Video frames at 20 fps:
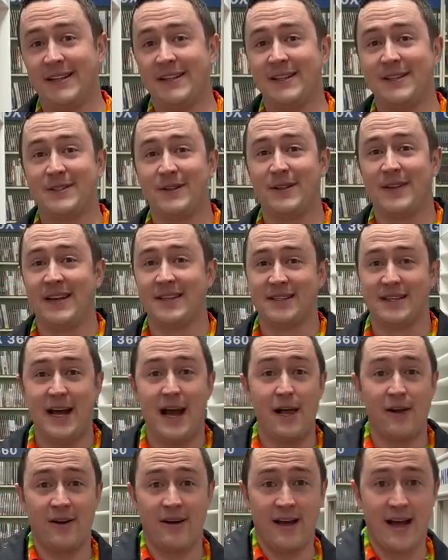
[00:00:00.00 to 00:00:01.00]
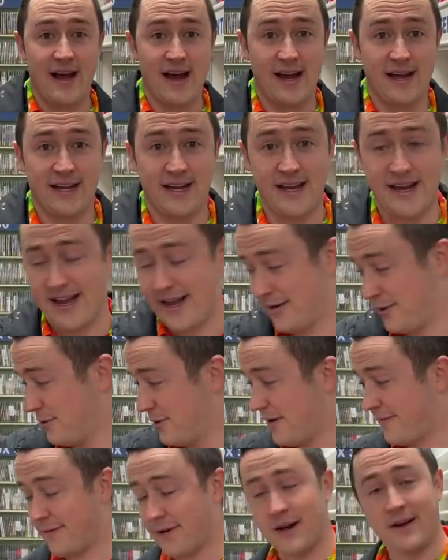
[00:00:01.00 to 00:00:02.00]
so that Skylar and I and
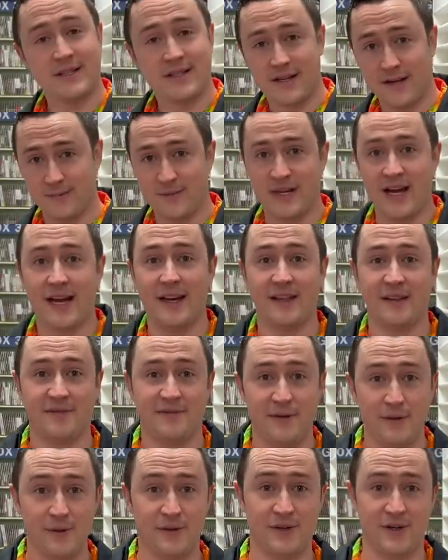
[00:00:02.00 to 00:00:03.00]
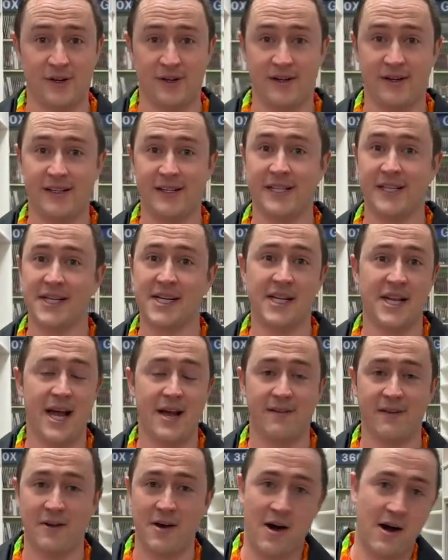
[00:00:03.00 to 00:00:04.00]
whoever else comes on in the future can have
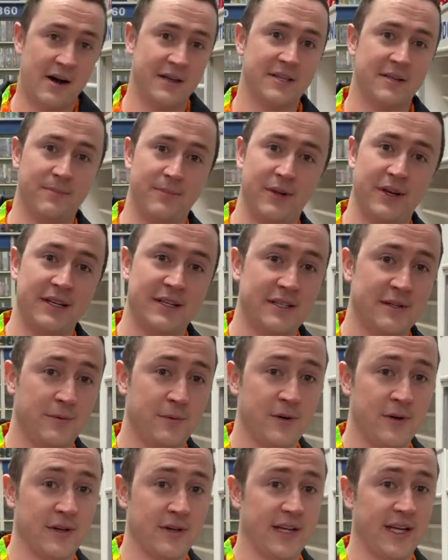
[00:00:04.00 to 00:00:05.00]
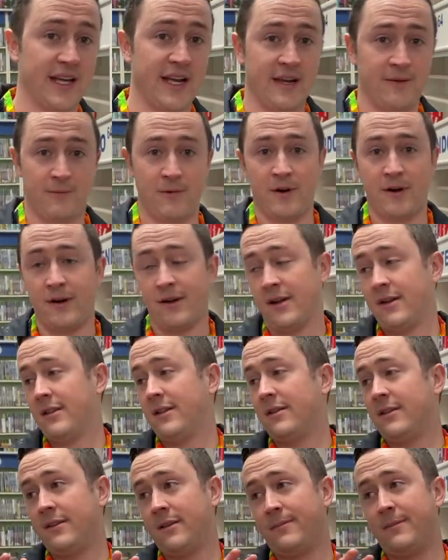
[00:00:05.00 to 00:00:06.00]
an awesome place to work and run
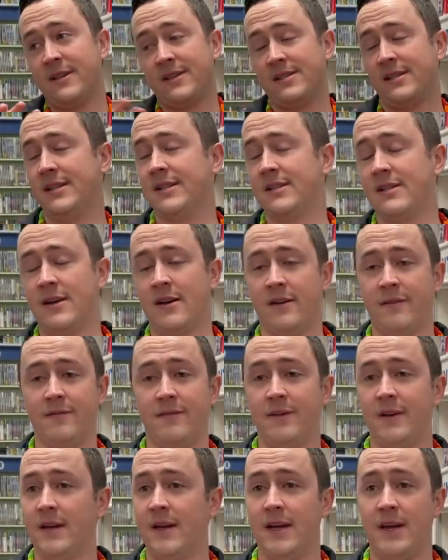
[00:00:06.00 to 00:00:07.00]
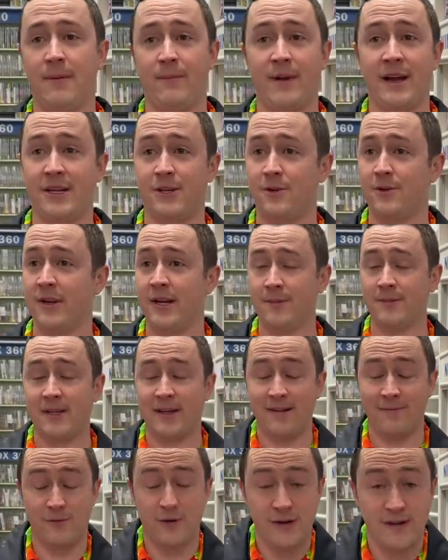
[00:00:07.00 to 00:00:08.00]
the business of my dreams that
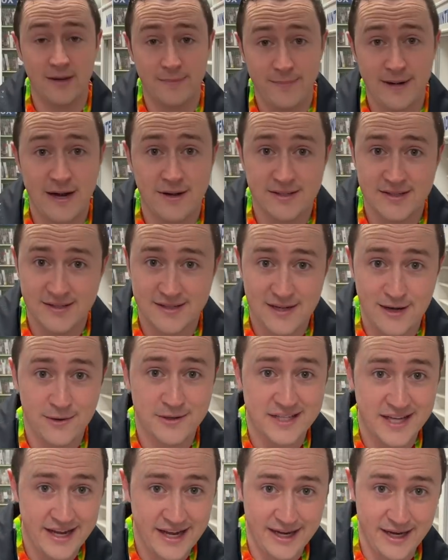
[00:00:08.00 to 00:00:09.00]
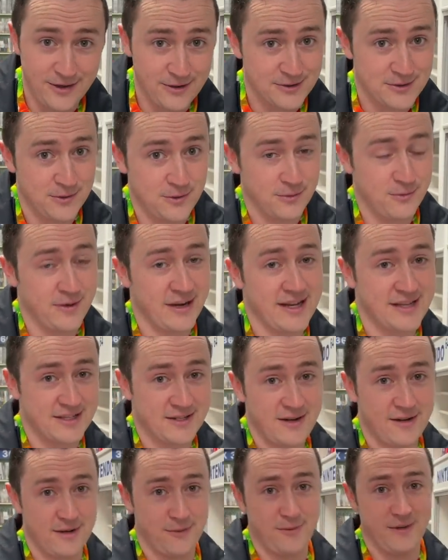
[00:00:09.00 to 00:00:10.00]
I've dreamed about since I was eight years old when I
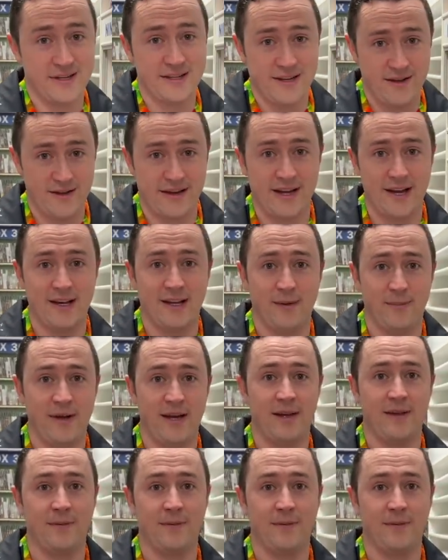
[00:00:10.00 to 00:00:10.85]
started reselling on eBay.